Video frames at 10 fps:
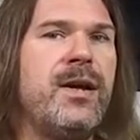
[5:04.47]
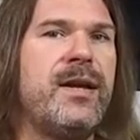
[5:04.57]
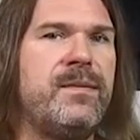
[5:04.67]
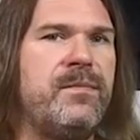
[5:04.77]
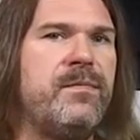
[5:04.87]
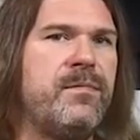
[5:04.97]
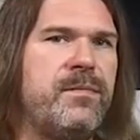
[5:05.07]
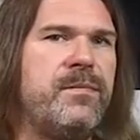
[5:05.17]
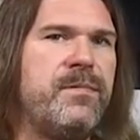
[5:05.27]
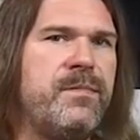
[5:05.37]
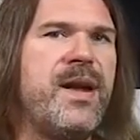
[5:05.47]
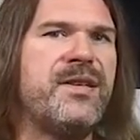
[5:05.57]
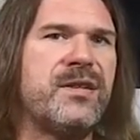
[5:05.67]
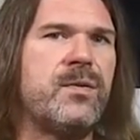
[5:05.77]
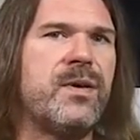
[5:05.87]
it
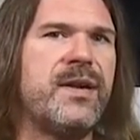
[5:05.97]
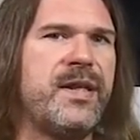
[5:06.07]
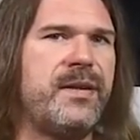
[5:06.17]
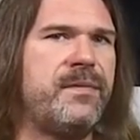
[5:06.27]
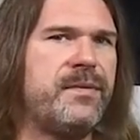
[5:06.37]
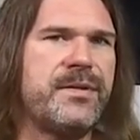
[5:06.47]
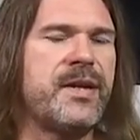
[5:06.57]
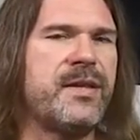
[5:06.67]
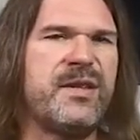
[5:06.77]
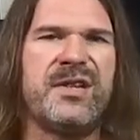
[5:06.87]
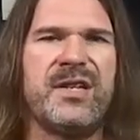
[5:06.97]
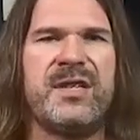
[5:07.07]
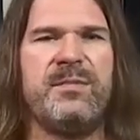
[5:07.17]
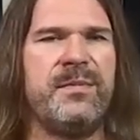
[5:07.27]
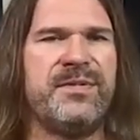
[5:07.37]
makes it to where it's like the
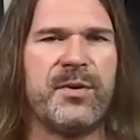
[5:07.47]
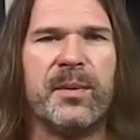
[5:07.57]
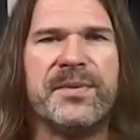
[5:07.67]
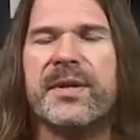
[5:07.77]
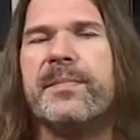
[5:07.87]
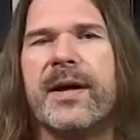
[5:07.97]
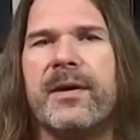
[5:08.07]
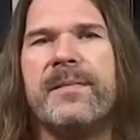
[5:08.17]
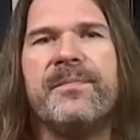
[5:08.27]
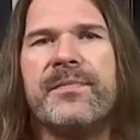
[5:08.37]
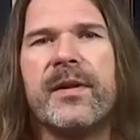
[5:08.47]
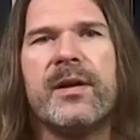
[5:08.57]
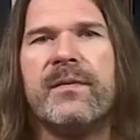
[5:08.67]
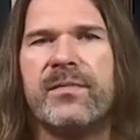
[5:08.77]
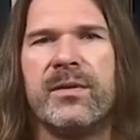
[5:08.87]
system absorbs it better
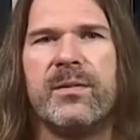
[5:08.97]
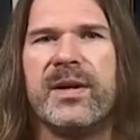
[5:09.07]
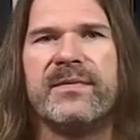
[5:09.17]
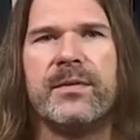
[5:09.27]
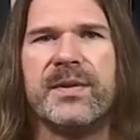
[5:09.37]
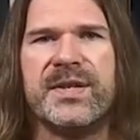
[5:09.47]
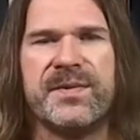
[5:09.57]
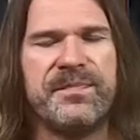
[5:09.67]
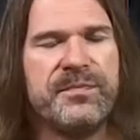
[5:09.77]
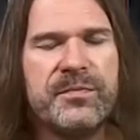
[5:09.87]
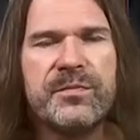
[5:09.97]
for whatever reason.